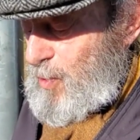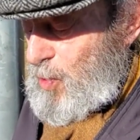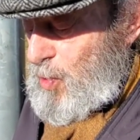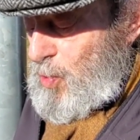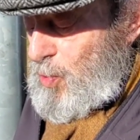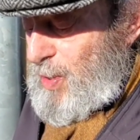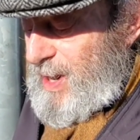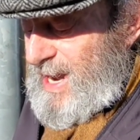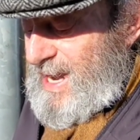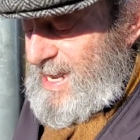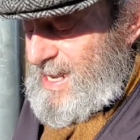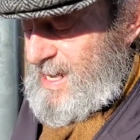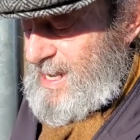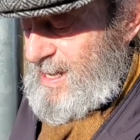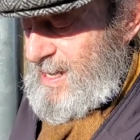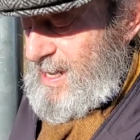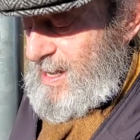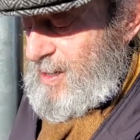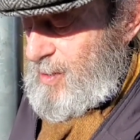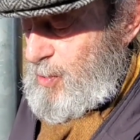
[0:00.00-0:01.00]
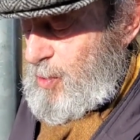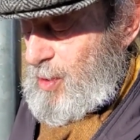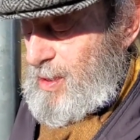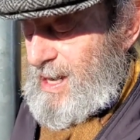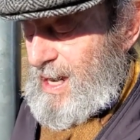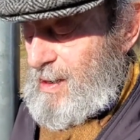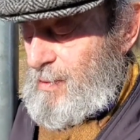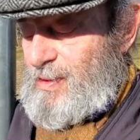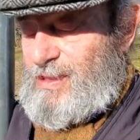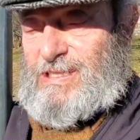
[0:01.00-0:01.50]
Greek
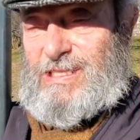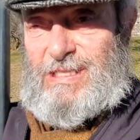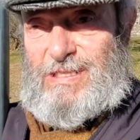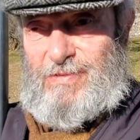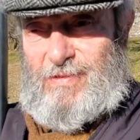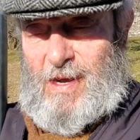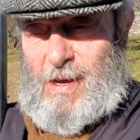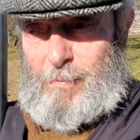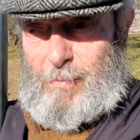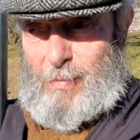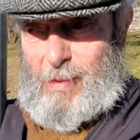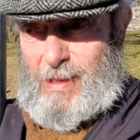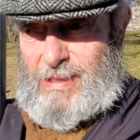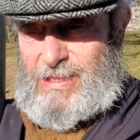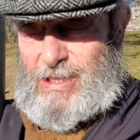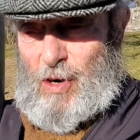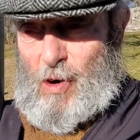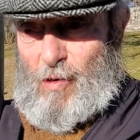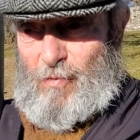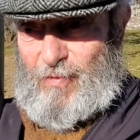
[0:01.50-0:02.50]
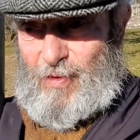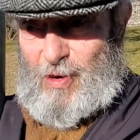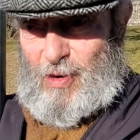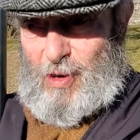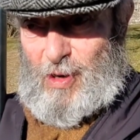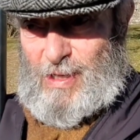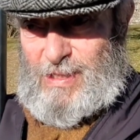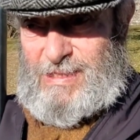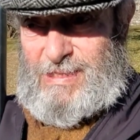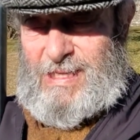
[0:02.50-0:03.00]
cooking, which is much
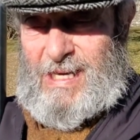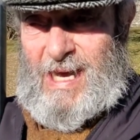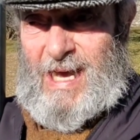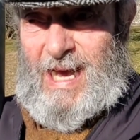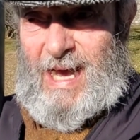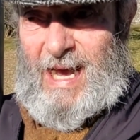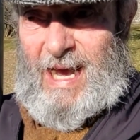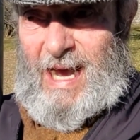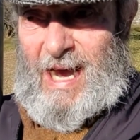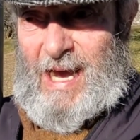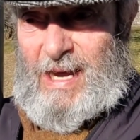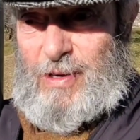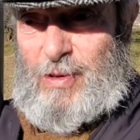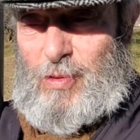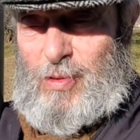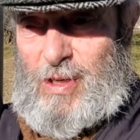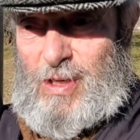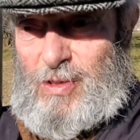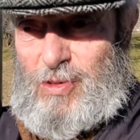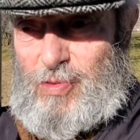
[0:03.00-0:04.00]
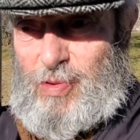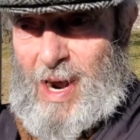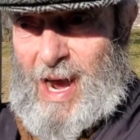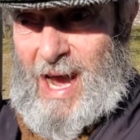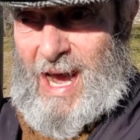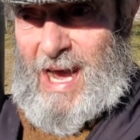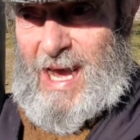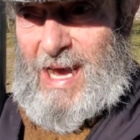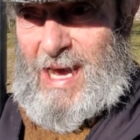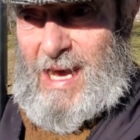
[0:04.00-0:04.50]
overlooked, and you can
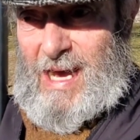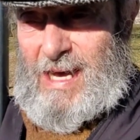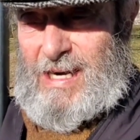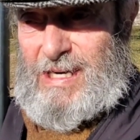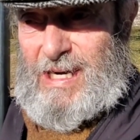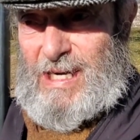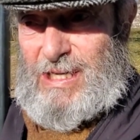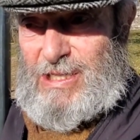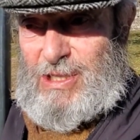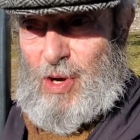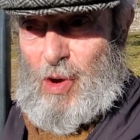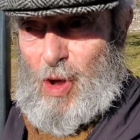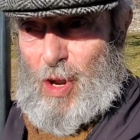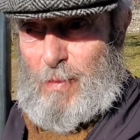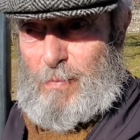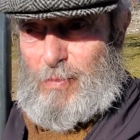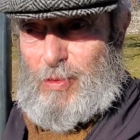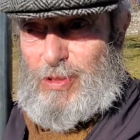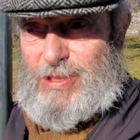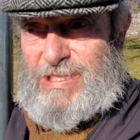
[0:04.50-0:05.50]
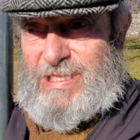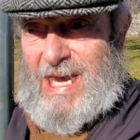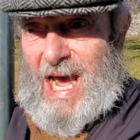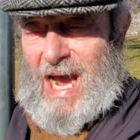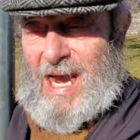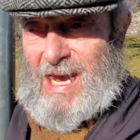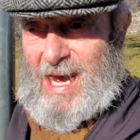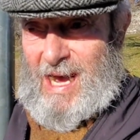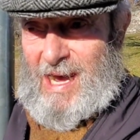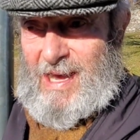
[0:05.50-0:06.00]
try a dish called
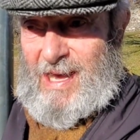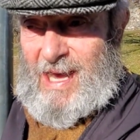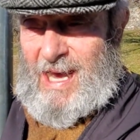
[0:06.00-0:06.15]
moussaka.